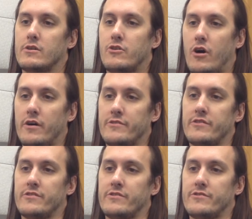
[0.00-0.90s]

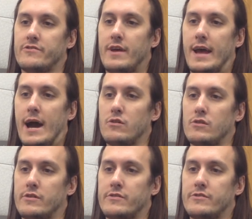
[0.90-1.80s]
causes
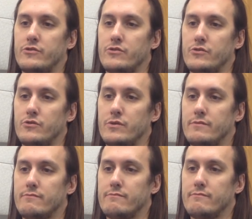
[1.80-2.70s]
Outlook to
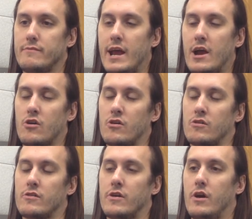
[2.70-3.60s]

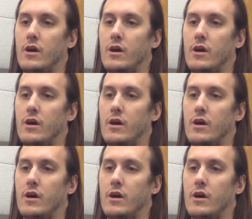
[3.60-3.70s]
error